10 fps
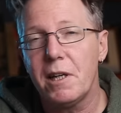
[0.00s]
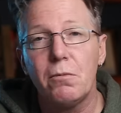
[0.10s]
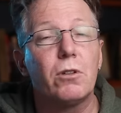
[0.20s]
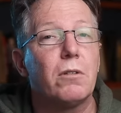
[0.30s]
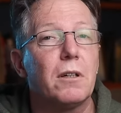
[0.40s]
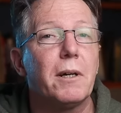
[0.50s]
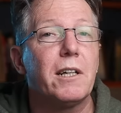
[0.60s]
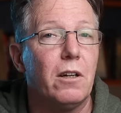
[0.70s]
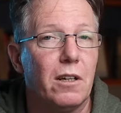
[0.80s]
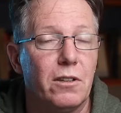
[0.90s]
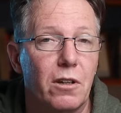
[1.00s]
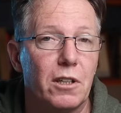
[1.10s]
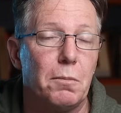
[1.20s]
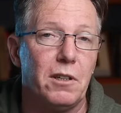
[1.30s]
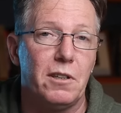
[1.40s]
but he was talking about you know his own
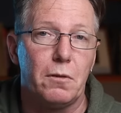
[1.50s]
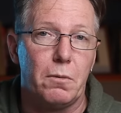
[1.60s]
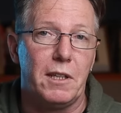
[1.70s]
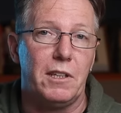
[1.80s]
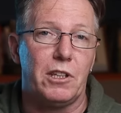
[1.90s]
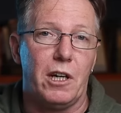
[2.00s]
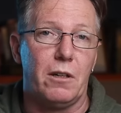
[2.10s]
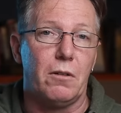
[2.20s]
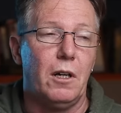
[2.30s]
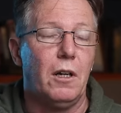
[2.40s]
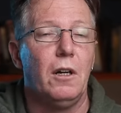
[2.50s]
experiences with his channel,